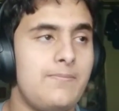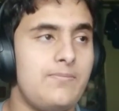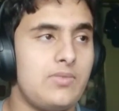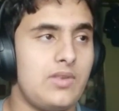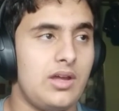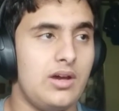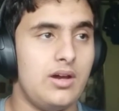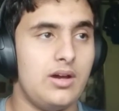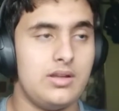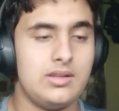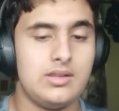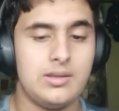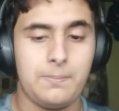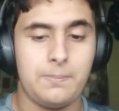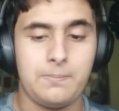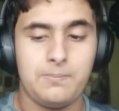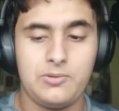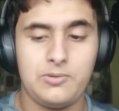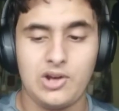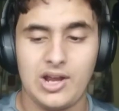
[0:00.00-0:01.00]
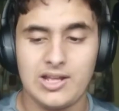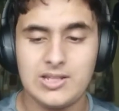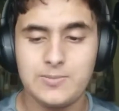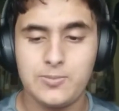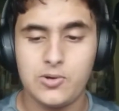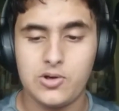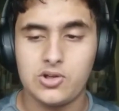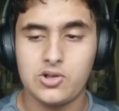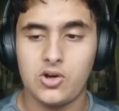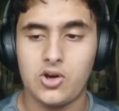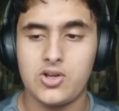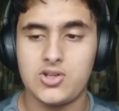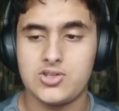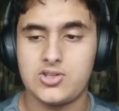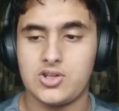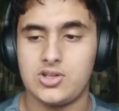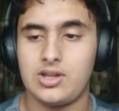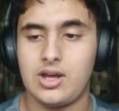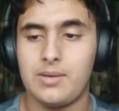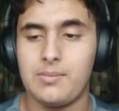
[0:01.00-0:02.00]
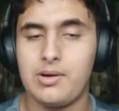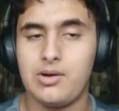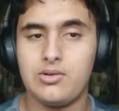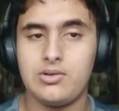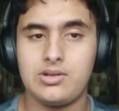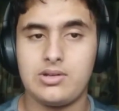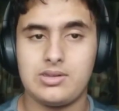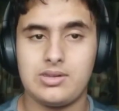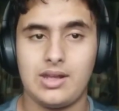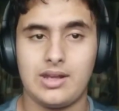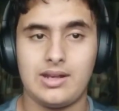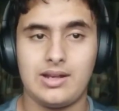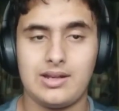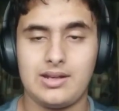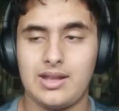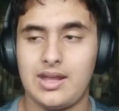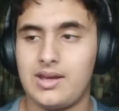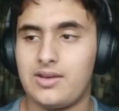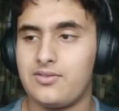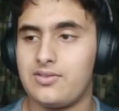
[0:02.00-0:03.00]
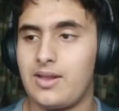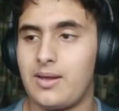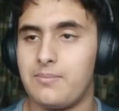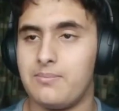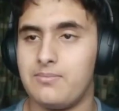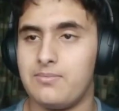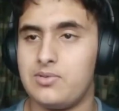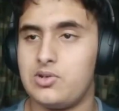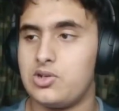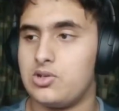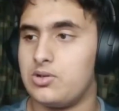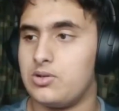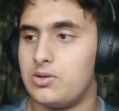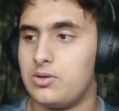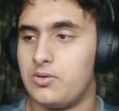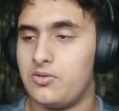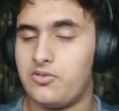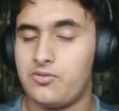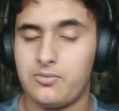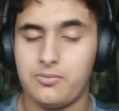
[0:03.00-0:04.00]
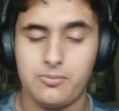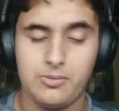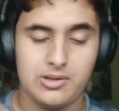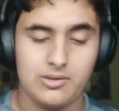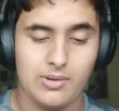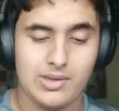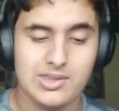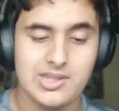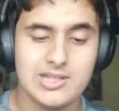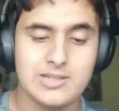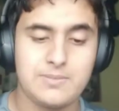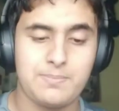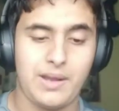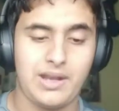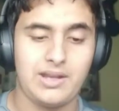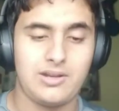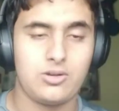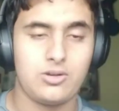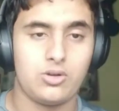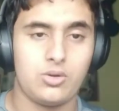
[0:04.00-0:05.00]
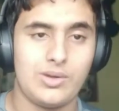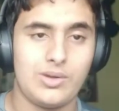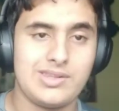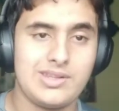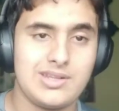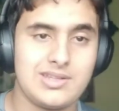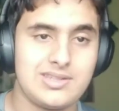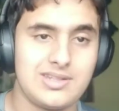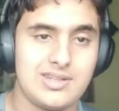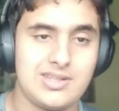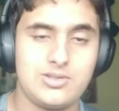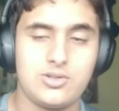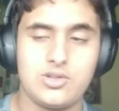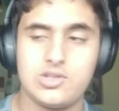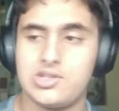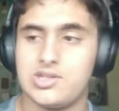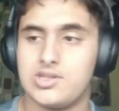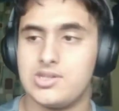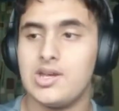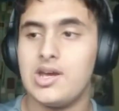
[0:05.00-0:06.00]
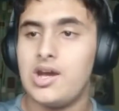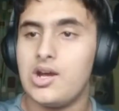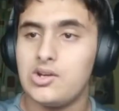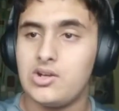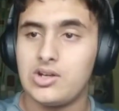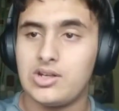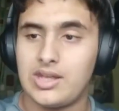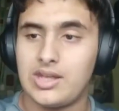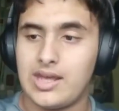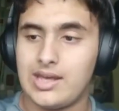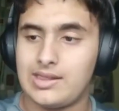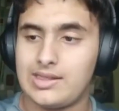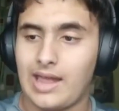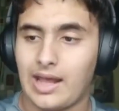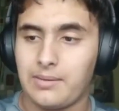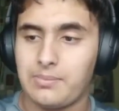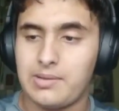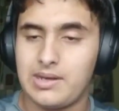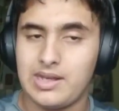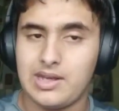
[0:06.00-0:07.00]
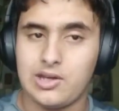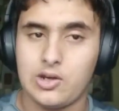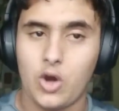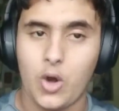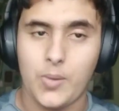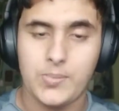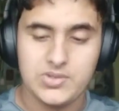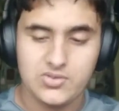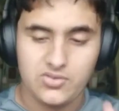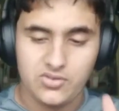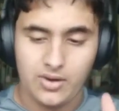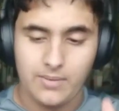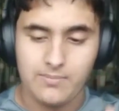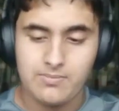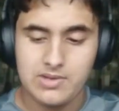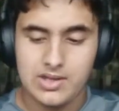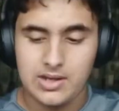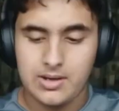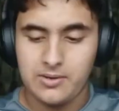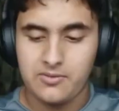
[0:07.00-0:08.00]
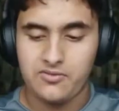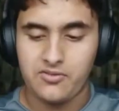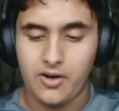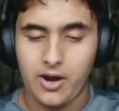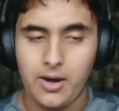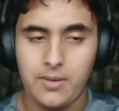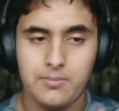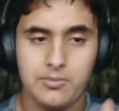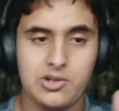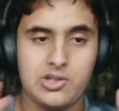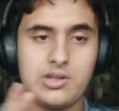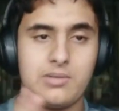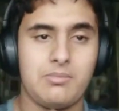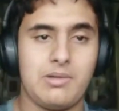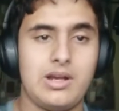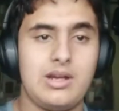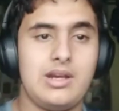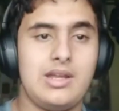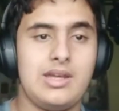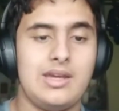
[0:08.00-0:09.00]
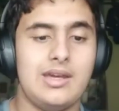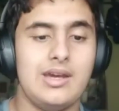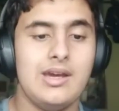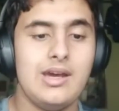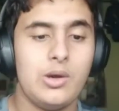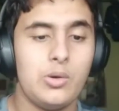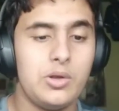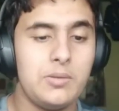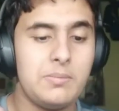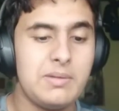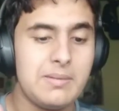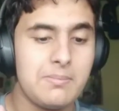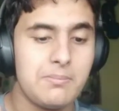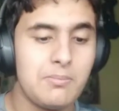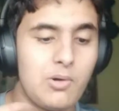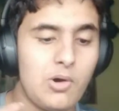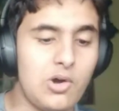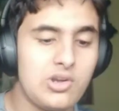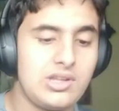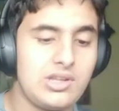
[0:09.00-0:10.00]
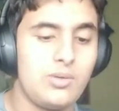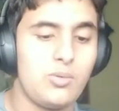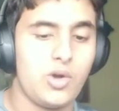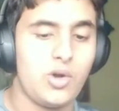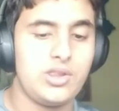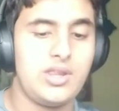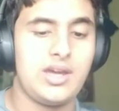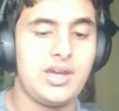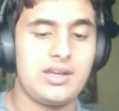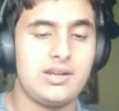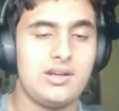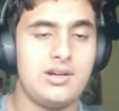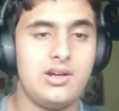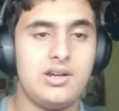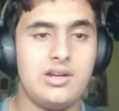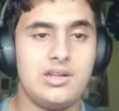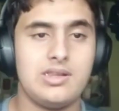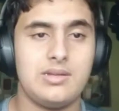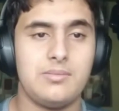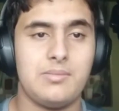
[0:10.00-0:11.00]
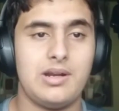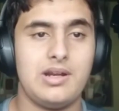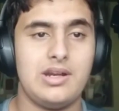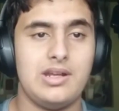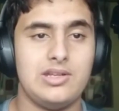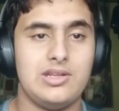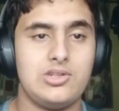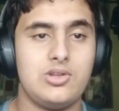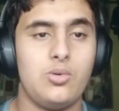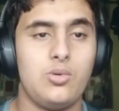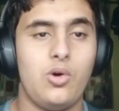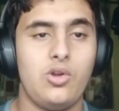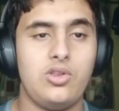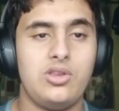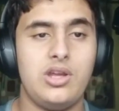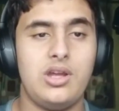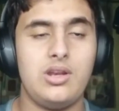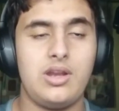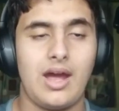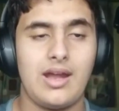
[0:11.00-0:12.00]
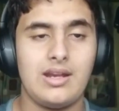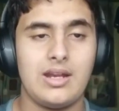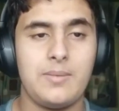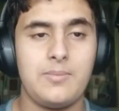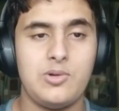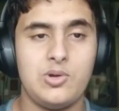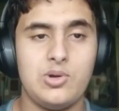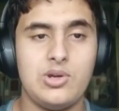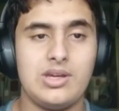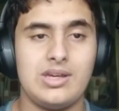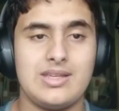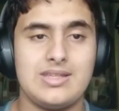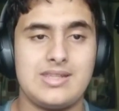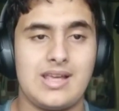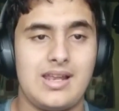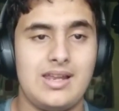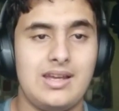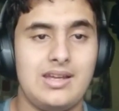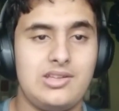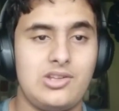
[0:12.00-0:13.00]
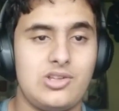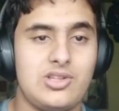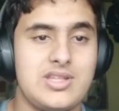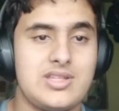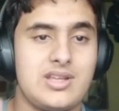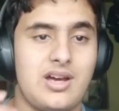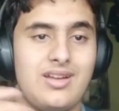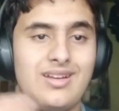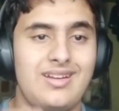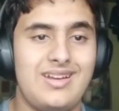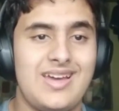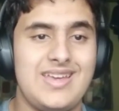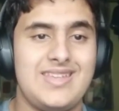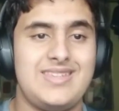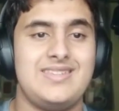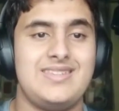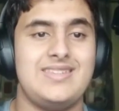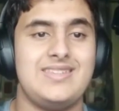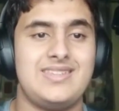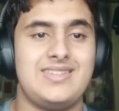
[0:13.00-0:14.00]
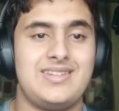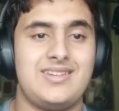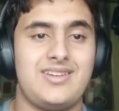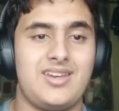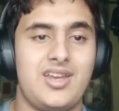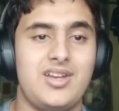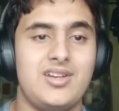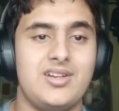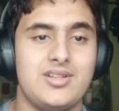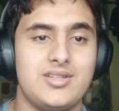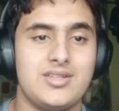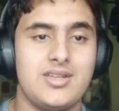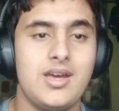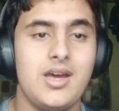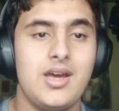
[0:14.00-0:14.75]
the transport costs or the amount that it'll take them to, whether it's petrol, whether it's resources, to take that many crops from their farm to the mandi will be more than what they can earn in the mandi. So what they'd end up doing is selling to these unlicensed traders